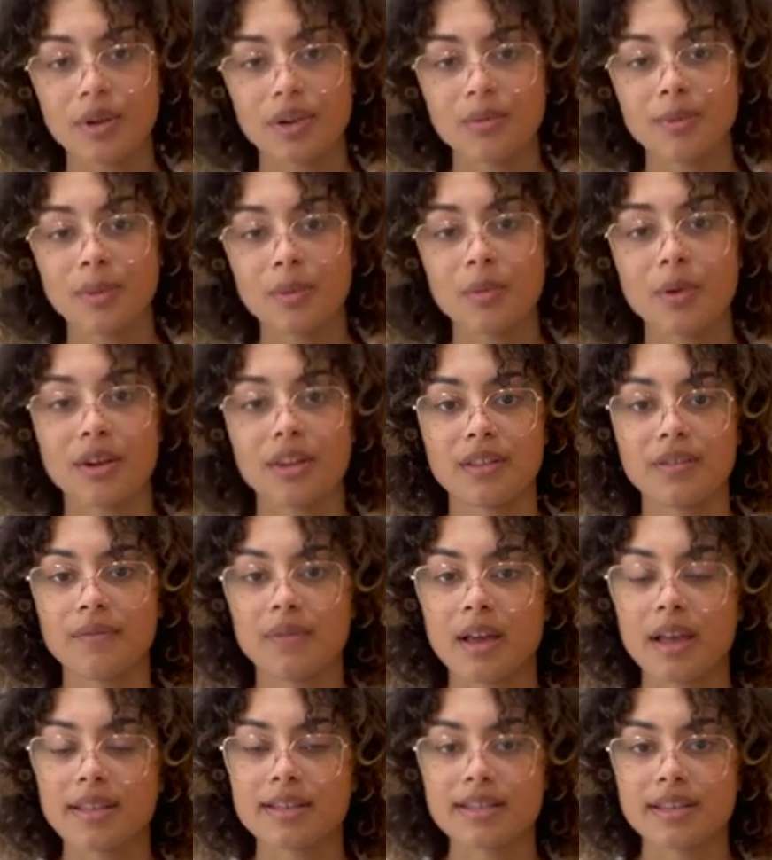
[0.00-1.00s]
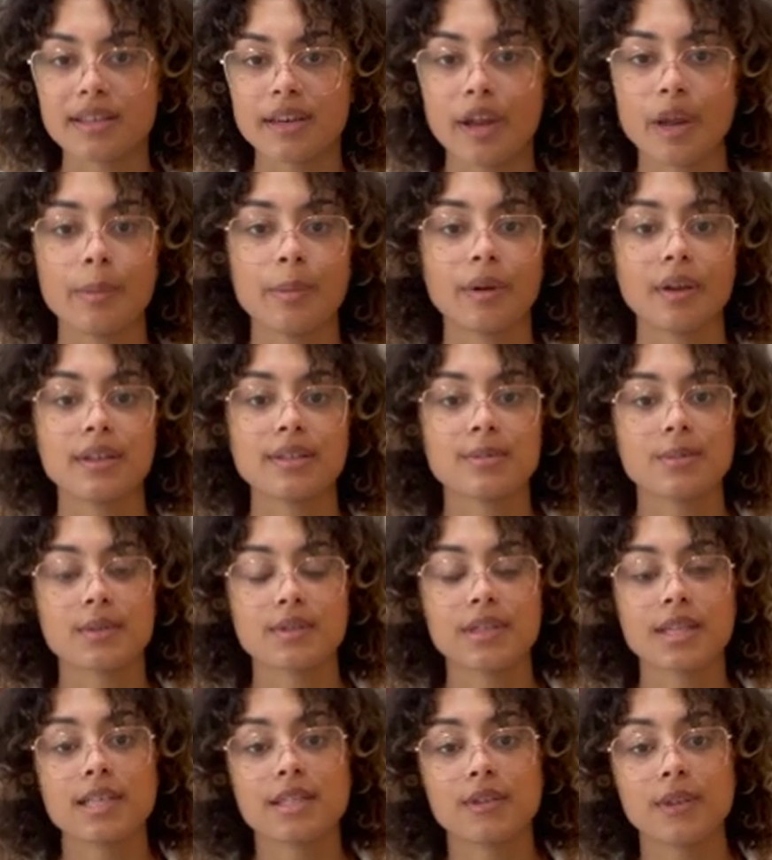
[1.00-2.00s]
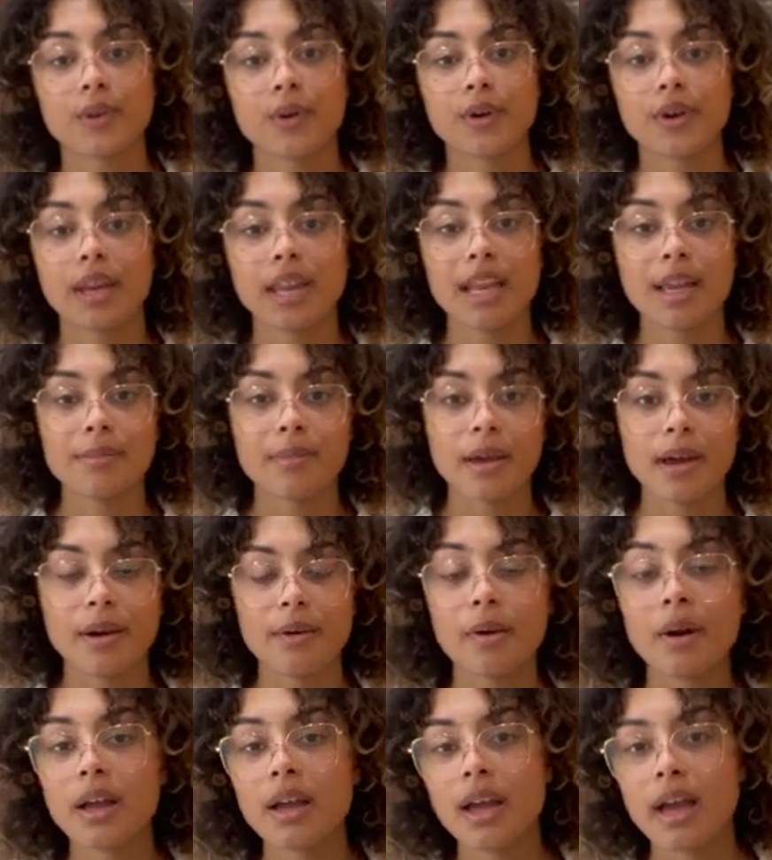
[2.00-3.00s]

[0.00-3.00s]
you'll be one of the first to know, because we'll send you through an email,